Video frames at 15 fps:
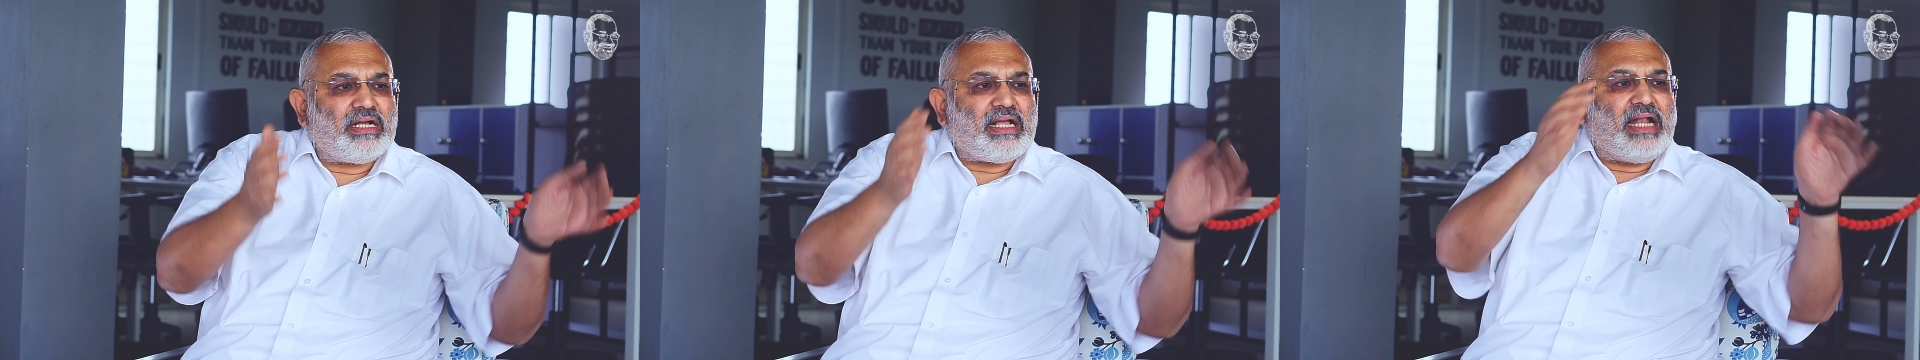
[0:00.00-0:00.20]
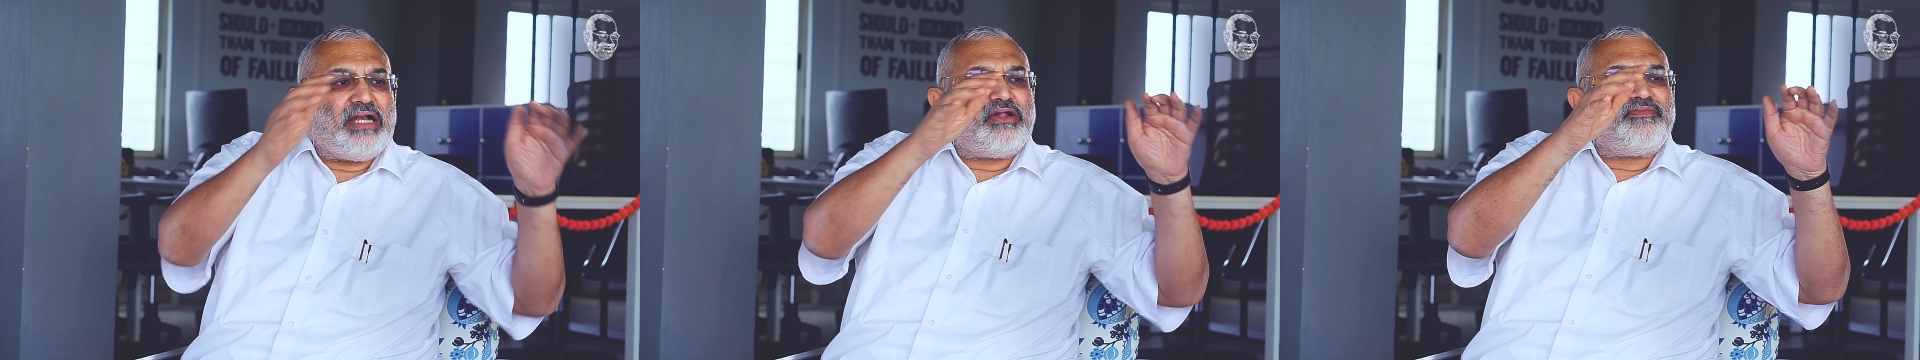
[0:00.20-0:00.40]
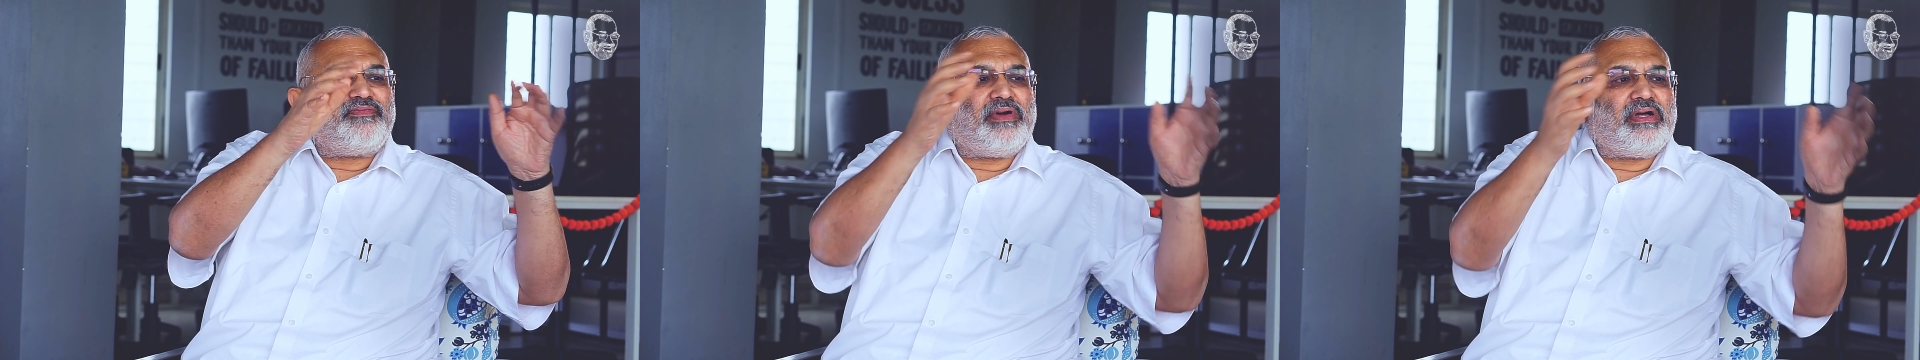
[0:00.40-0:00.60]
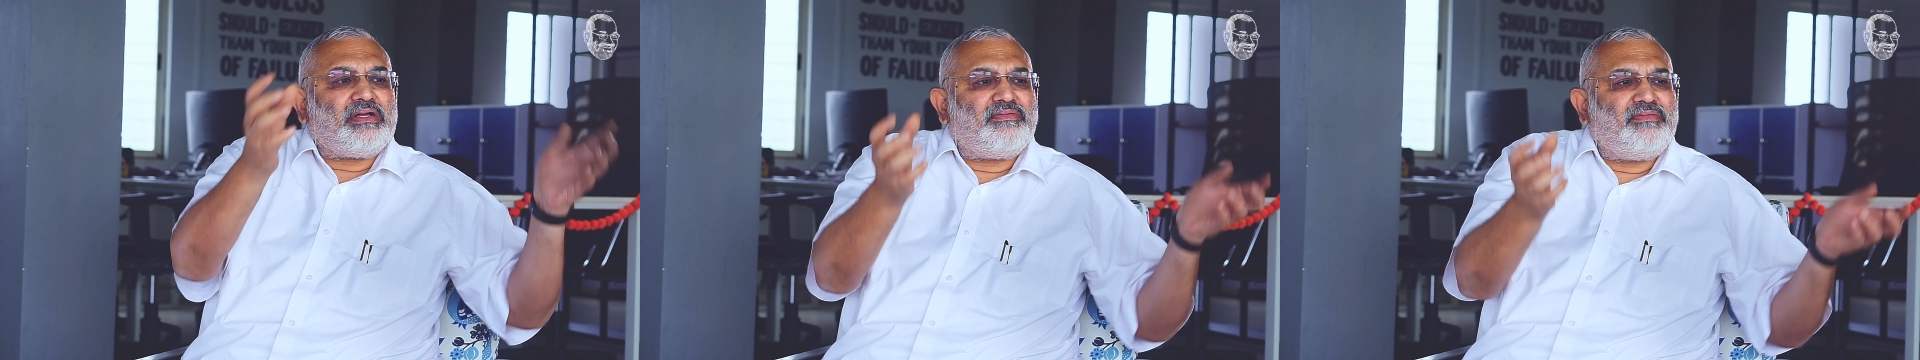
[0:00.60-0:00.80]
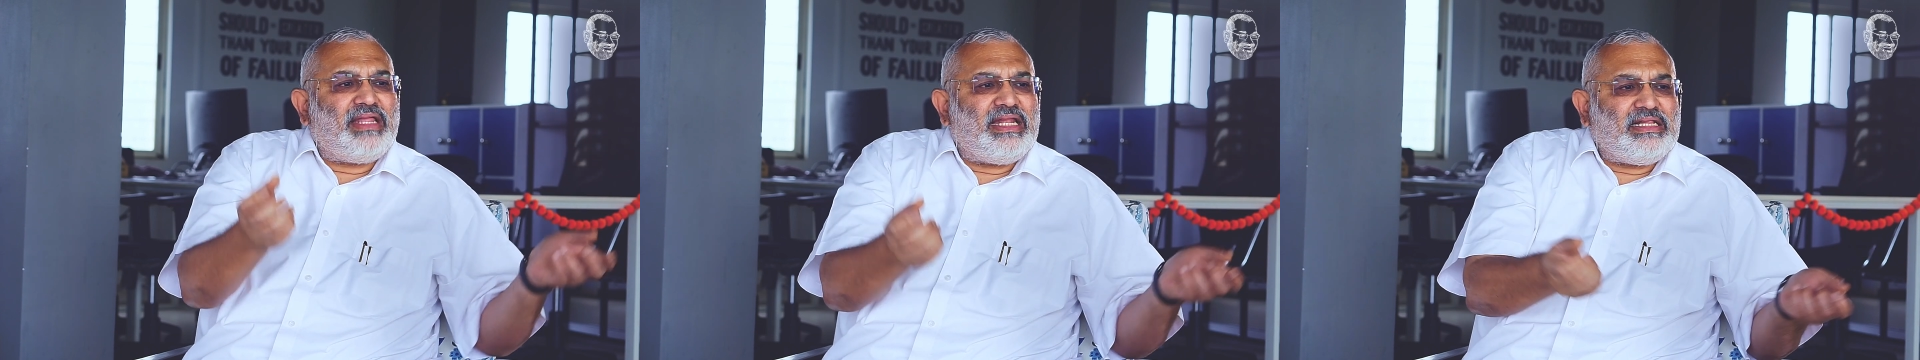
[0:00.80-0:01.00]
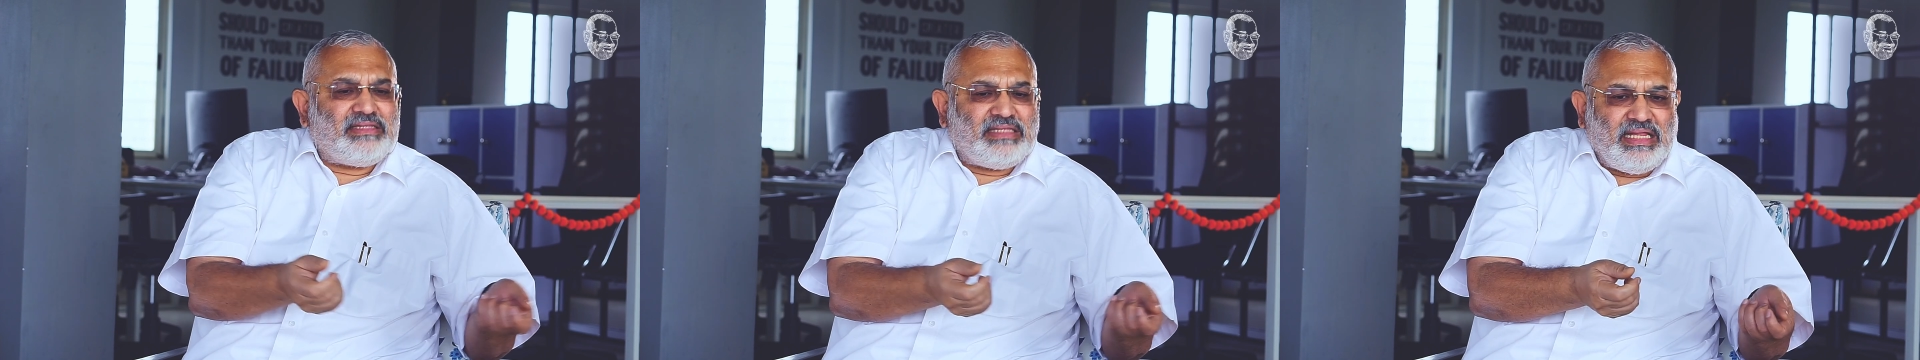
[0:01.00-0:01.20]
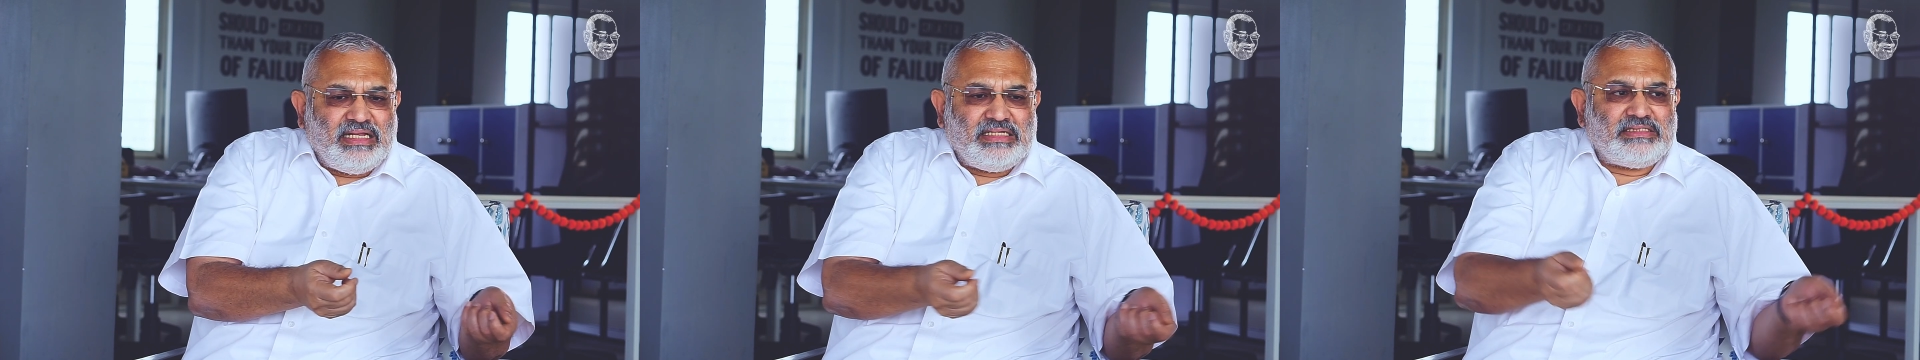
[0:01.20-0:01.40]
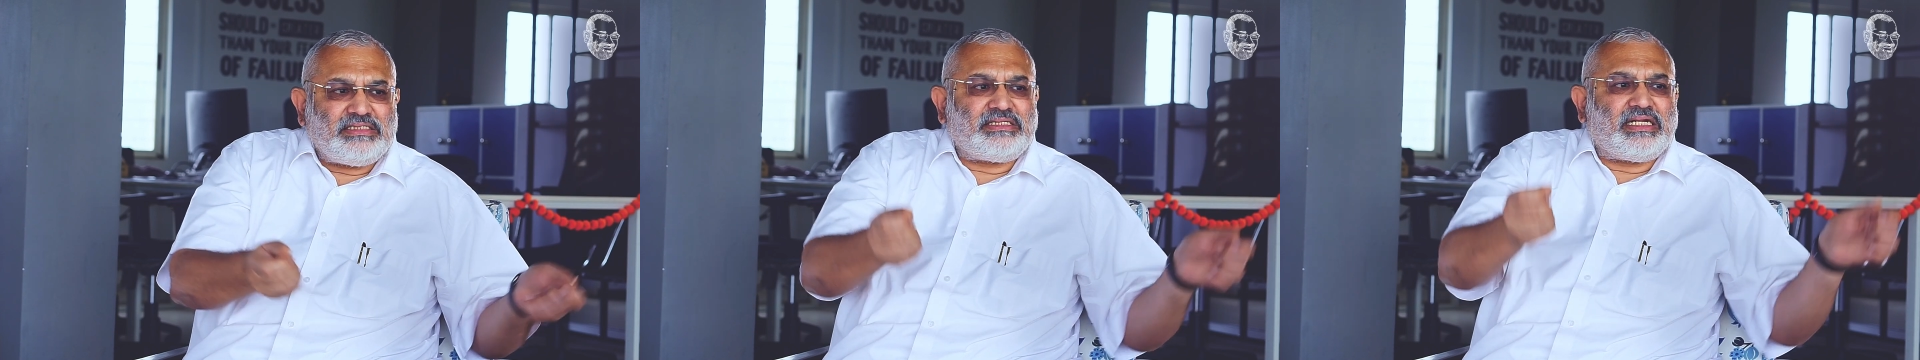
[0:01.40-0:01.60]
kind of a very
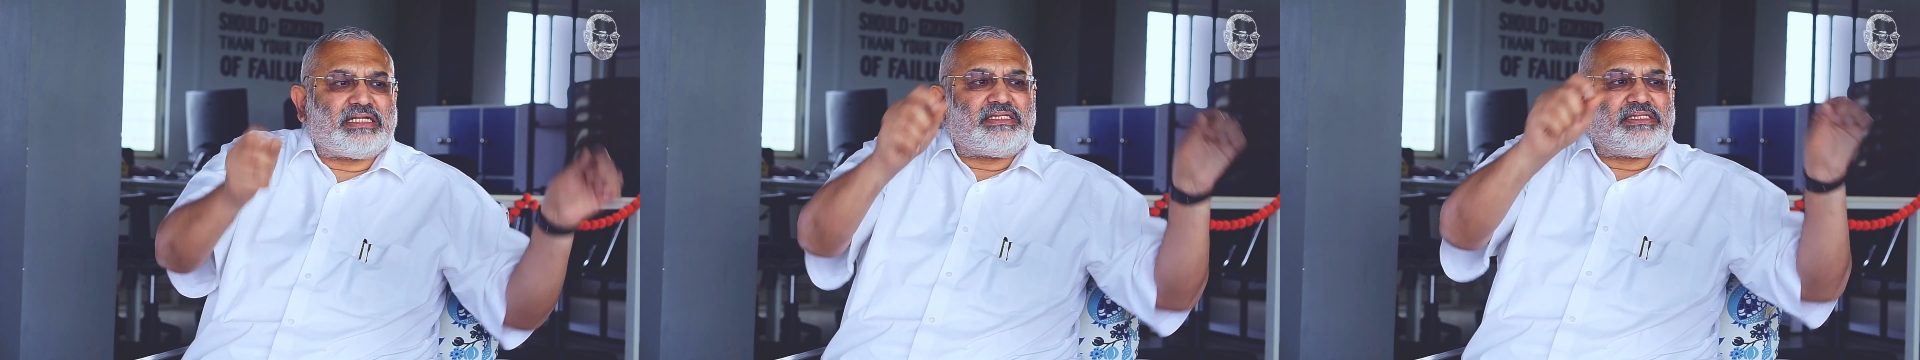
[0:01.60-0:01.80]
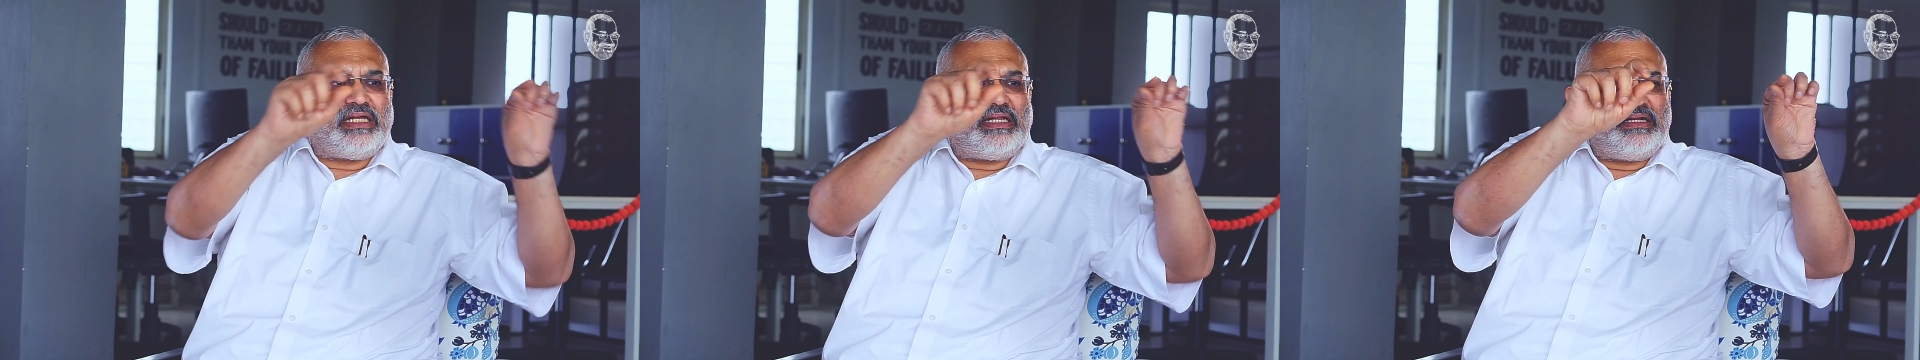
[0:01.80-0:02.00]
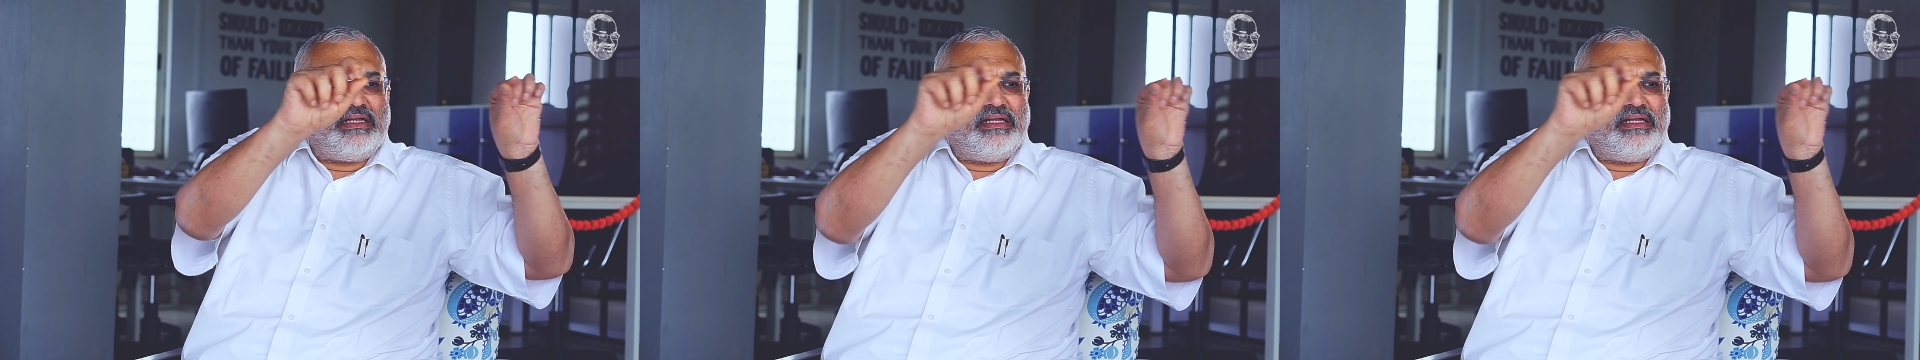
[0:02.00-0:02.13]
thin structure,